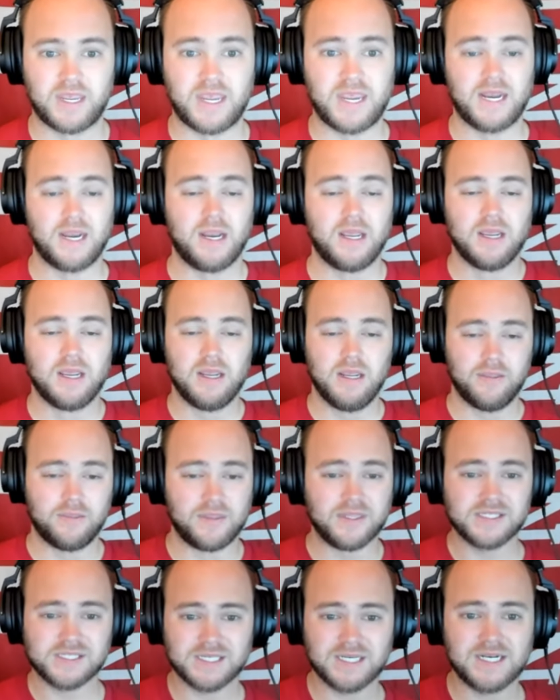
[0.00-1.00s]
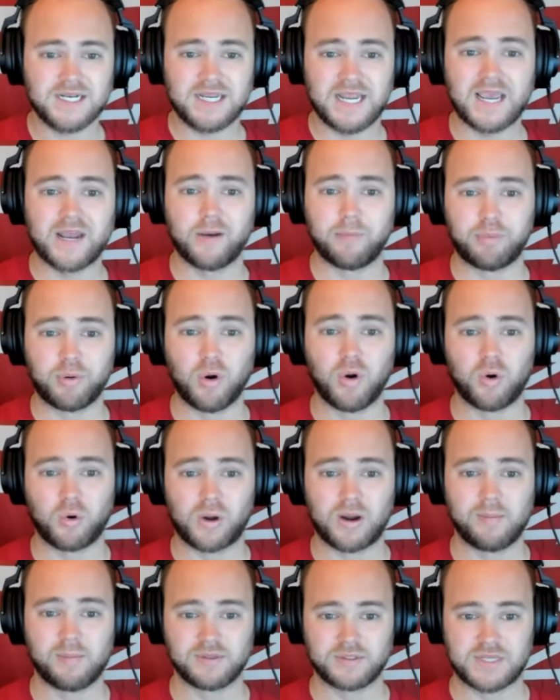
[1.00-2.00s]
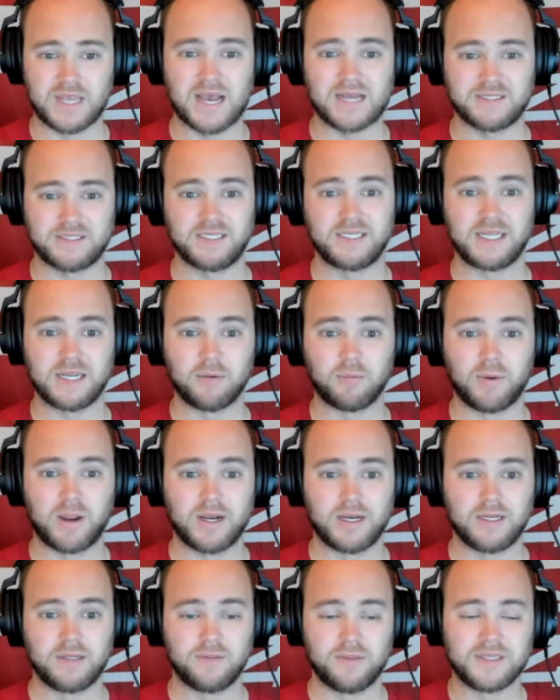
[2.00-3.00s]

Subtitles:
And this Indiana program has got to get ready.